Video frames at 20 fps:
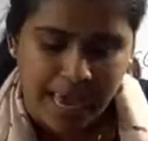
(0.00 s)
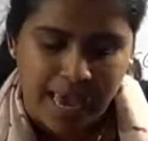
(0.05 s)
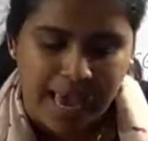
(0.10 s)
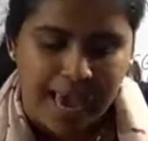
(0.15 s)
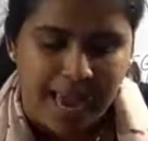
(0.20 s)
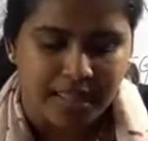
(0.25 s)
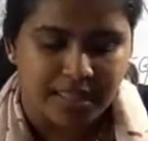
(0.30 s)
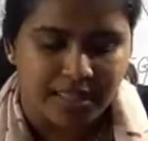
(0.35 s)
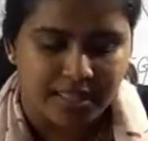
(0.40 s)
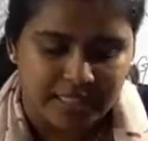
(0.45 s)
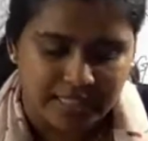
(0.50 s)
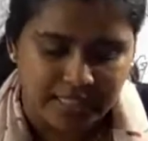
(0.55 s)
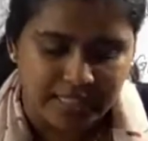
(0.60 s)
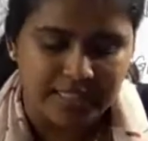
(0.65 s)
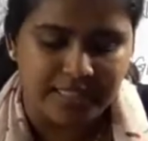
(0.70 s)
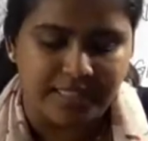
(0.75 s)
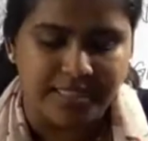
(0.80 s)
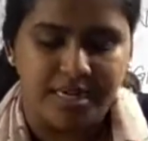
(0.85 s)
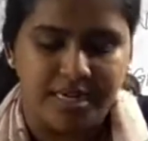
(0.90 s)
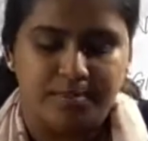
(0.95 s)
And the third
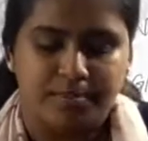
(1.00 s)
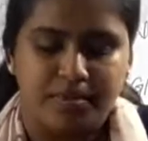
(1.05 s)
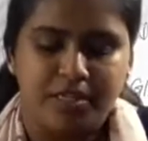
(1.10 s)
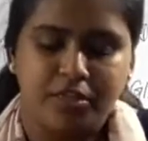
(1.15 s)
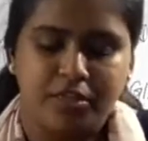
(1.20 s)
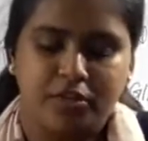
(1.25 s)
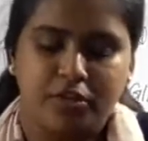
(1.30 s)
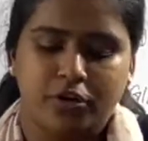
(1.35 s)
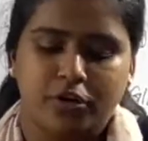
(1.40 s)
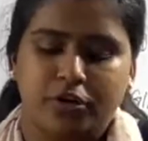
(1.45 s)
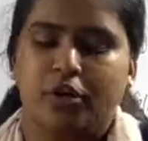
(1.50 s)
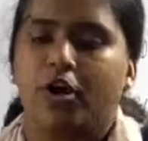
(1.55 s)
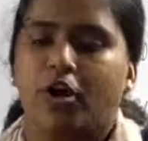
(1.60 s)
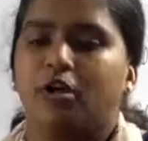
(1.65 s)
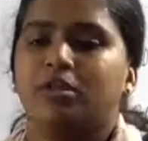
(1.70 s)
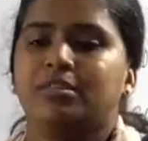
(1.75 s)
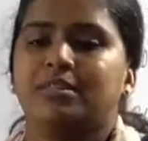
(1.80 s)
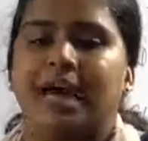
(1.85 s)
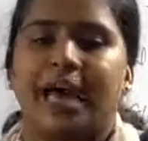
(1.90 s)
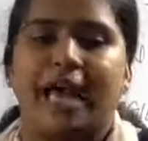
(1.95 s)
step is
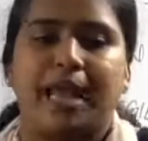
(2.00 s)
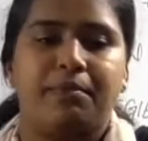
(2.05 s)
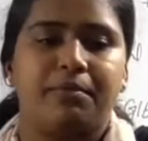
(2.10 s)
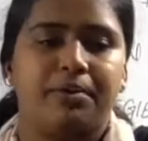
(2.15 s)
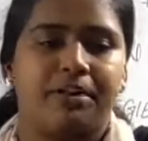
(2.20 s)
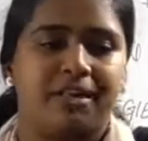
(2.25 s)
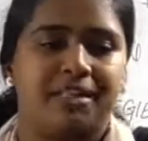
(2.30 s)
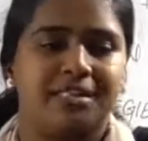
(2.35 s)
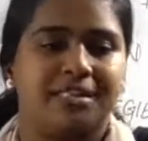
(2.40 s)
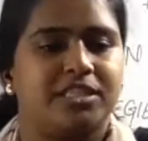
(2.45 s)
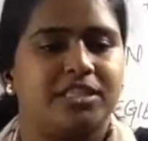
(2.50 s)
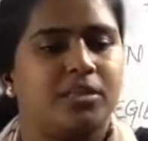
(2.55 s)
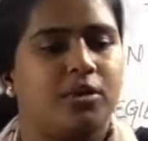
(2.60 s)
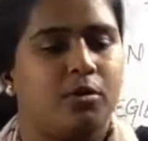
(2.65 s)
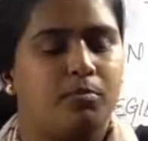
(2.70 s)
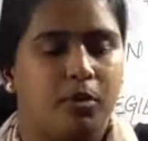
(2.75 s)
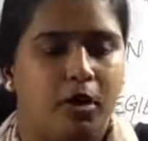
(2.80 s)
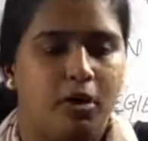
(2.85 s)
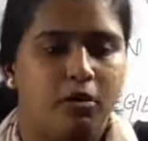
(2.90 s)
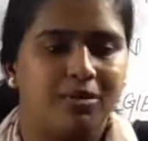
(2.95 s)
cross hybridization
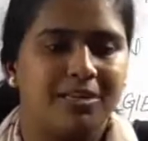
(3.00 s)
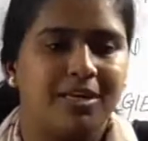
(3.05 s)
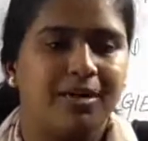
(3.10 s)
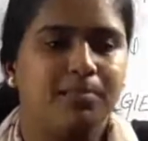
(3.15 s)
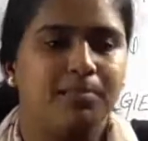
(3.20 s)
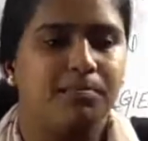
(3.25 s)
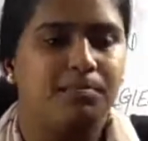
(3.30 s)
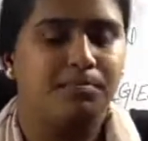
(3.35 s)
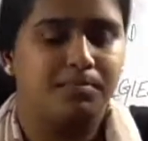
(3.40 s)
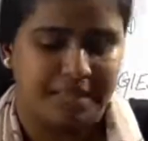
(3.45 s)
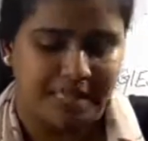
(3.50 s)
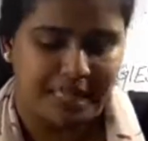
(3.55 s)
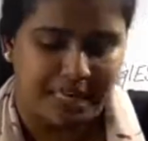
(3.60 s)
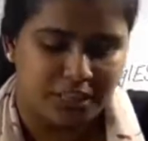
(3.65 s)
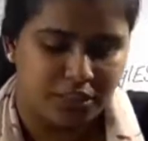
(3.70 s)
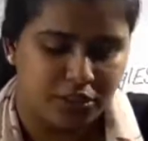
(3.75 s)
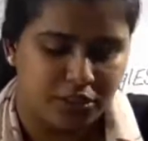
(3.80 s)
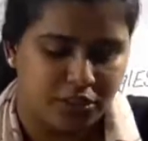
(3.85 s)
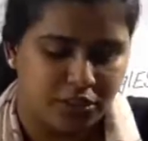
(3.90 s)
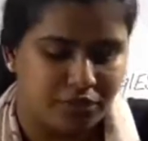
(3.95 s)
among the
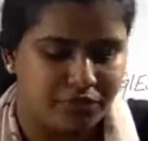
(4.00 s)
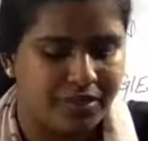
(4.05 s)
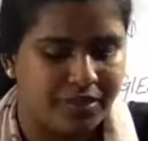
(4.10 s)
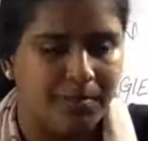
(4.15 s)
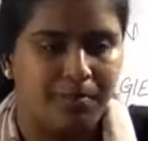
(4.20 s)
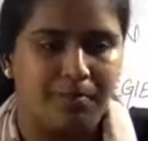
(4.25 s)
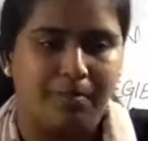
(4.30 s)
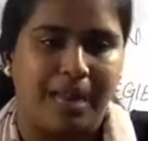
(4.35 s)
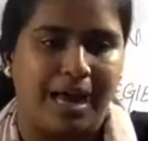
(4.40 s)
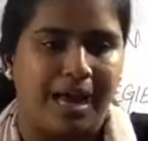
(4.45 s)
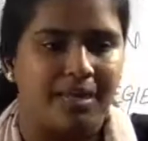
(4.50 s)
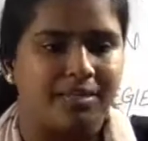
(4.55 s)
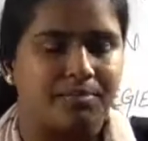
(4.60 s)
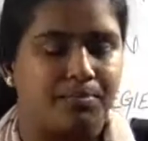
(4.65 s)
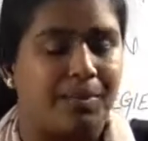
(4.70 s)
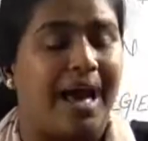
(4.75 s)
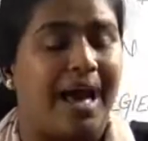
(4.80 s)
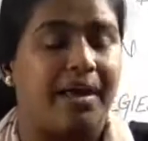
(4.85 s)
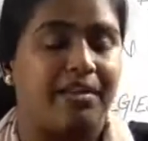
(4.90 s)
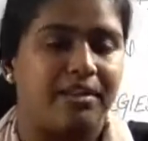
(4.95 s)
selection of the plant
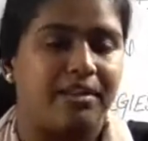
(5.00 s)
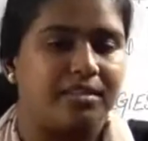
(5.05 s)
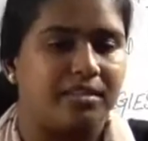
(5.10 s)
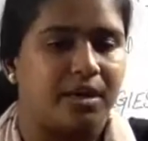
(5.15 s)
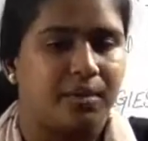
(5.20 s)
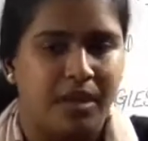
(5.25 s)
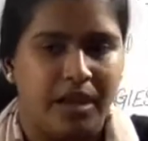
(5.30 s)
parents.